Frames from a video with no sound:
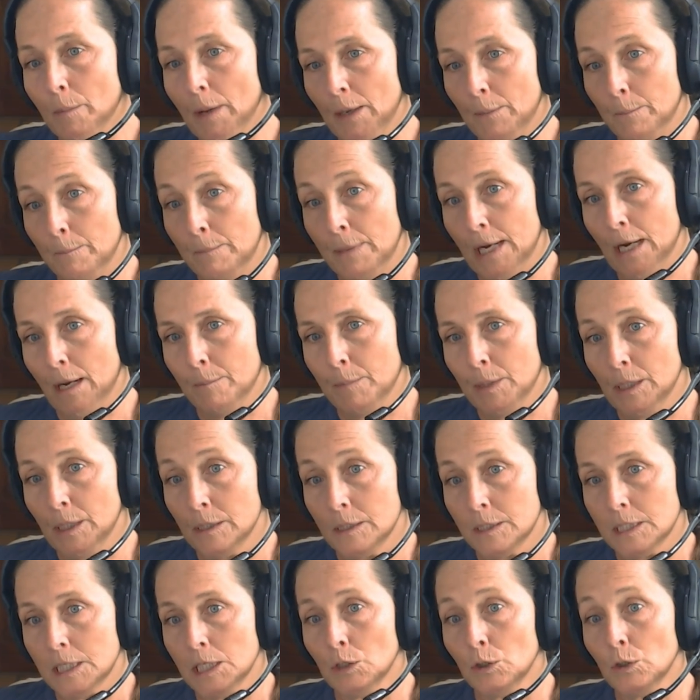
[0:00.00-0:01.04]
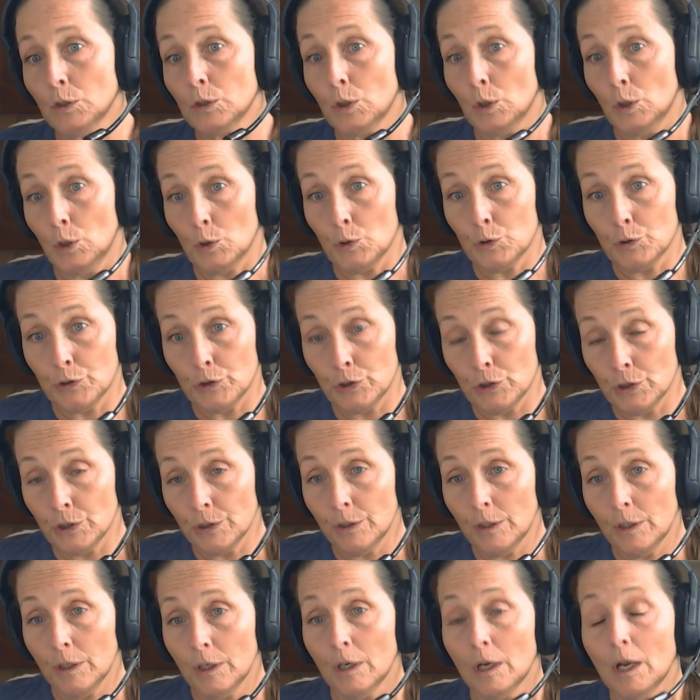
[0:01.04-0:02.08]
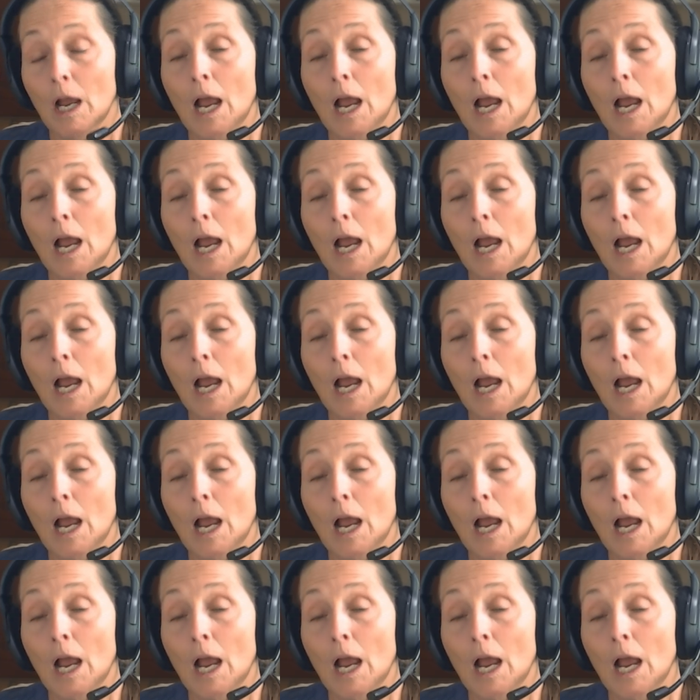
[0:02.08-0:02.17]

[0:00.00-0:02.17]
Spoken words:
about becoming a skilled learner,